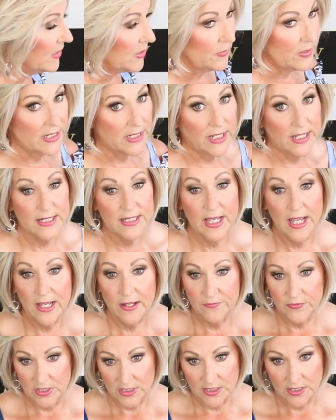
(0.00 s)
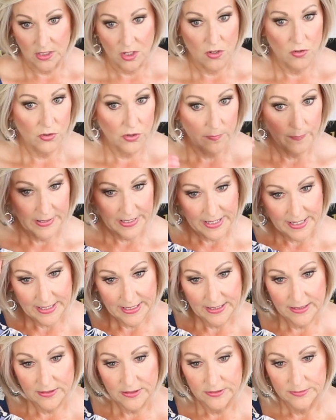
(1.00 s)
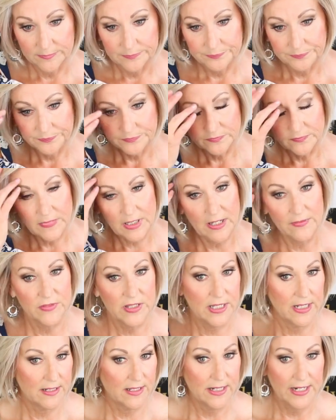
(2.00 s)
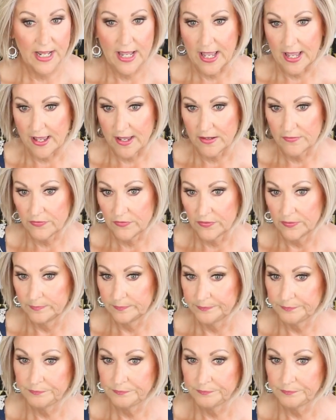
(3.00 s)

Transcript: So it does have this longer bang of six and a half.